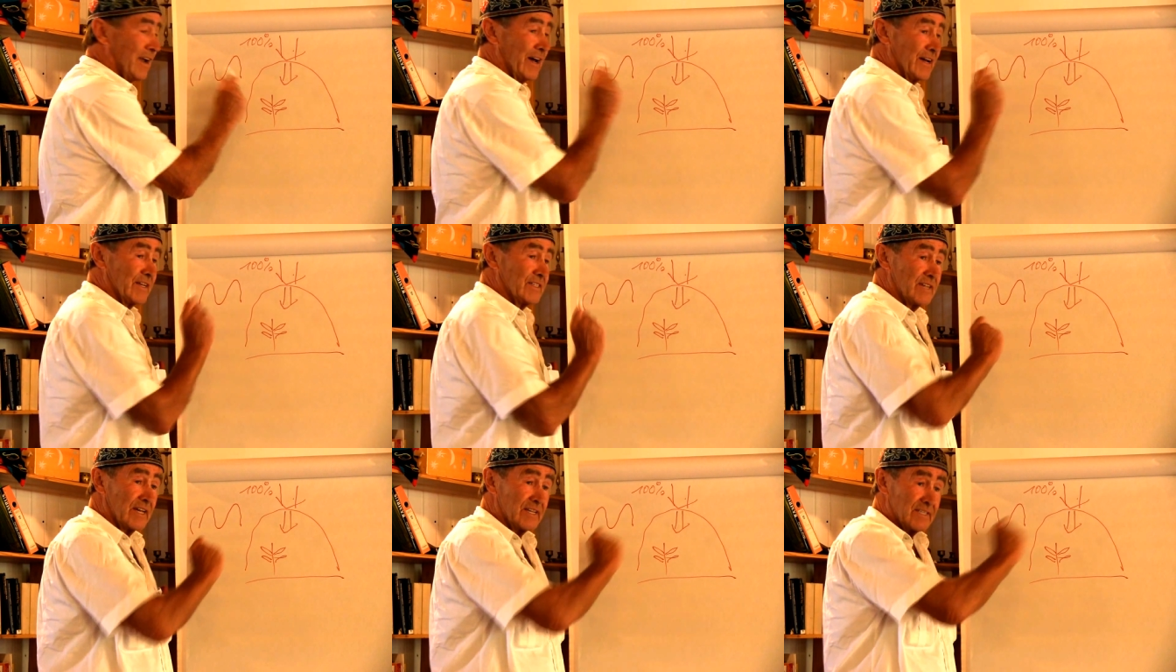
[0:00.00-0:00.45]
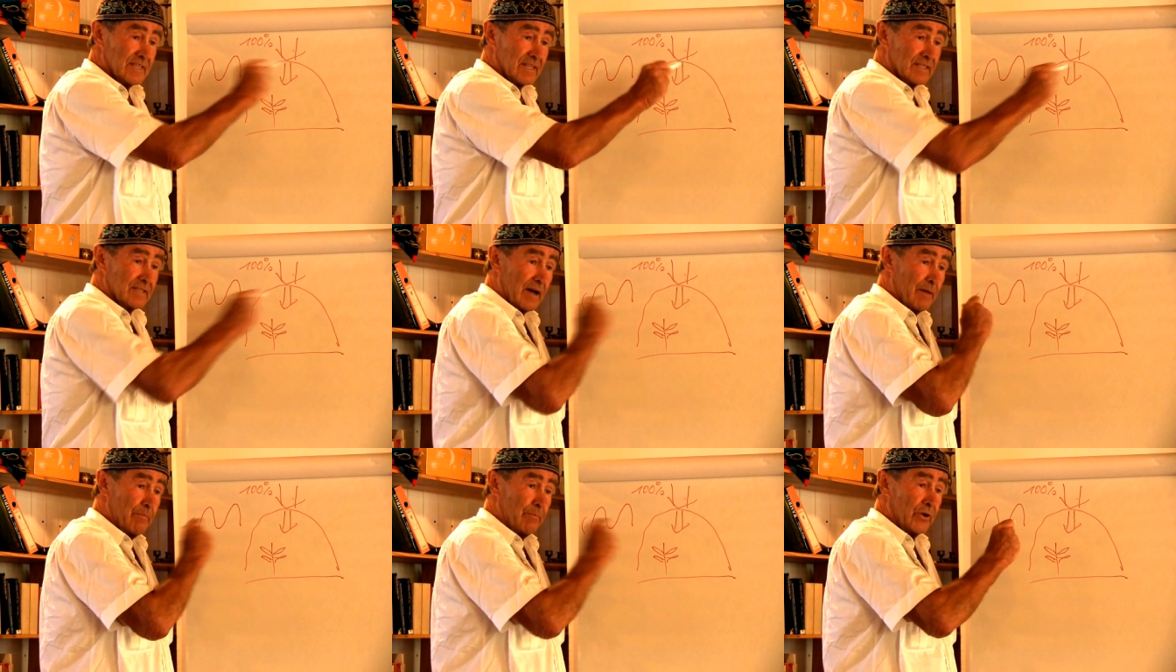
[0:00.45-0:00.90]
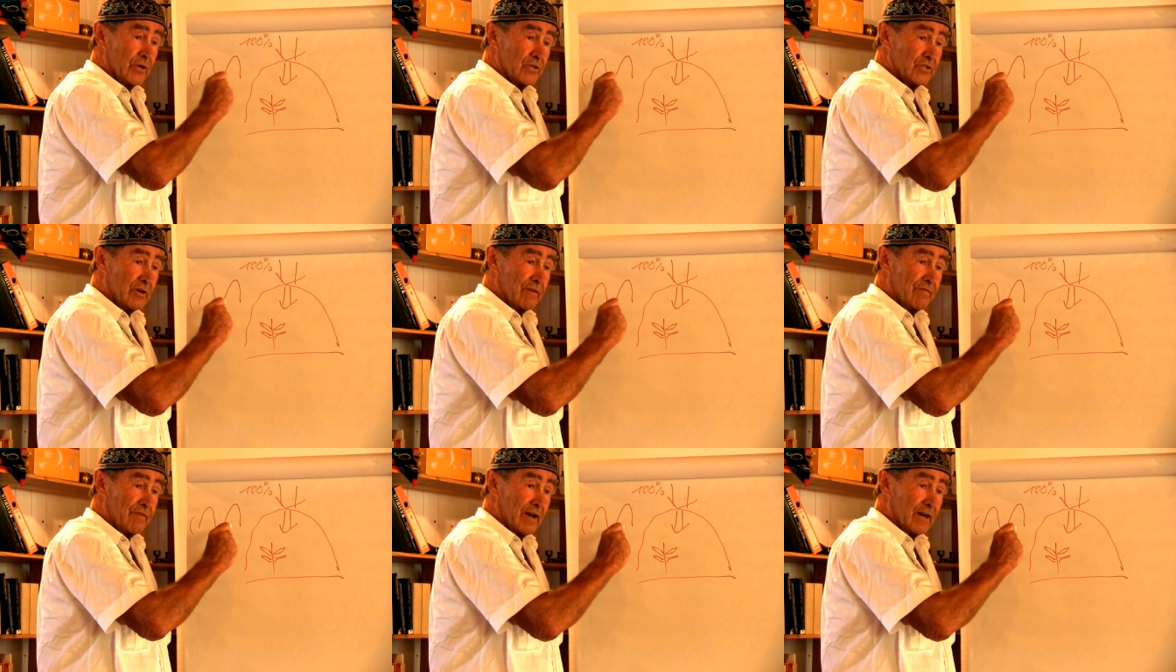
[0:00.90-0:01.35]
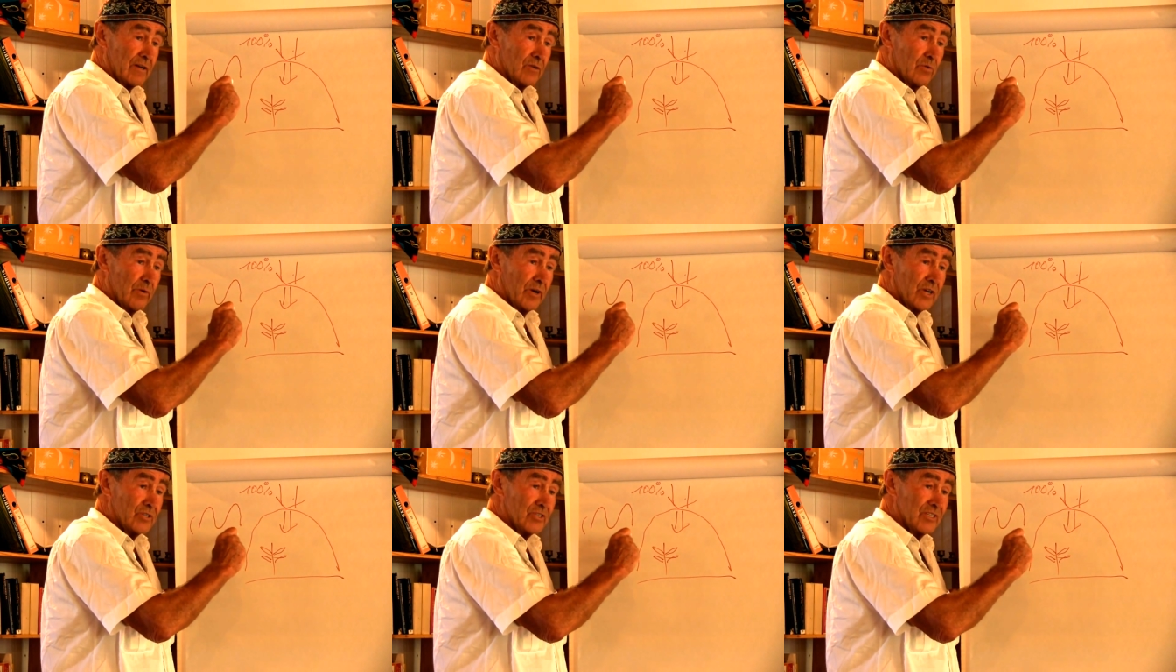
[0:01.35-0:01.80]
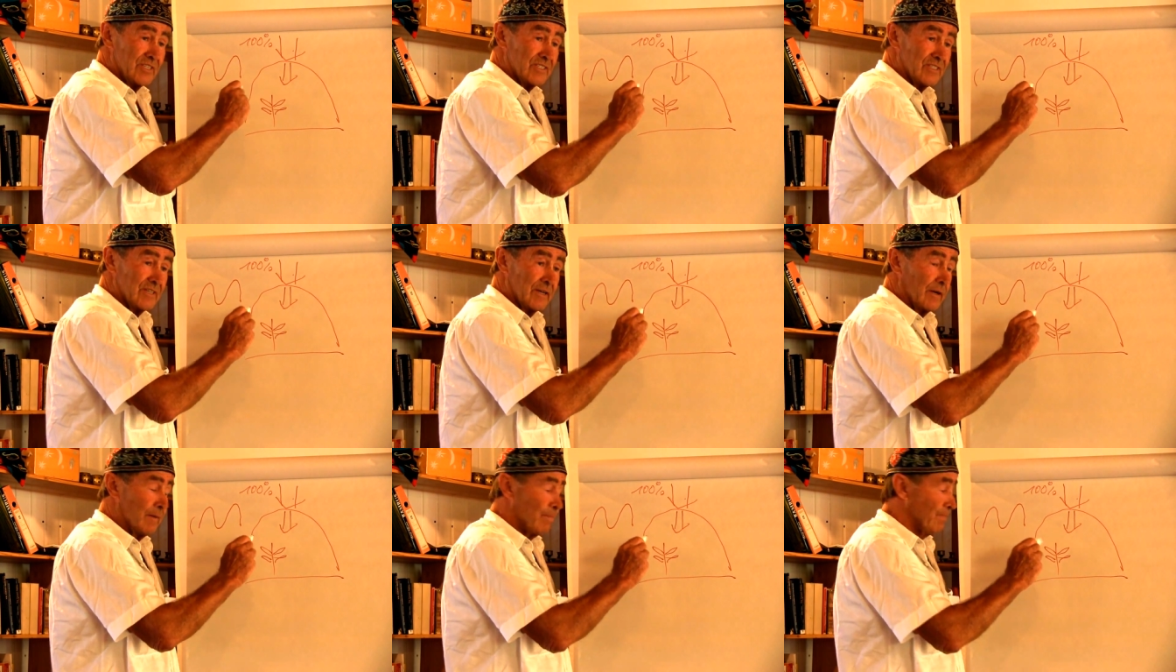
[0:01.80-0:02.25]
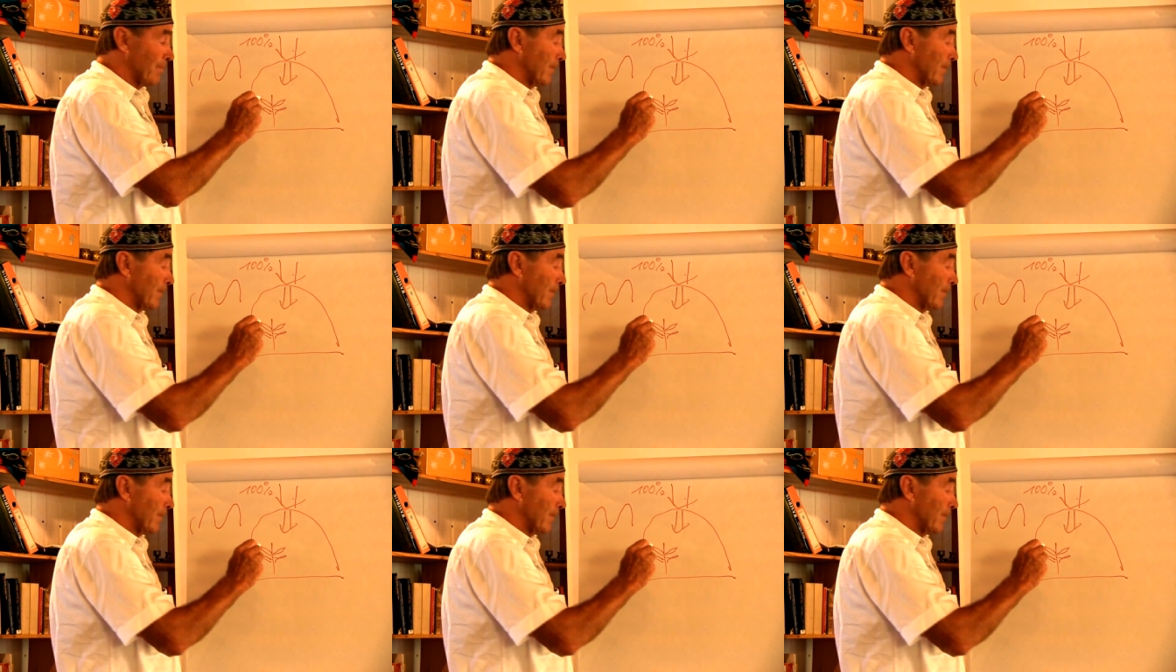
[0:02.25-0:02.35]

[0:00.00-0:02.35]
like this, temperature fluctuations,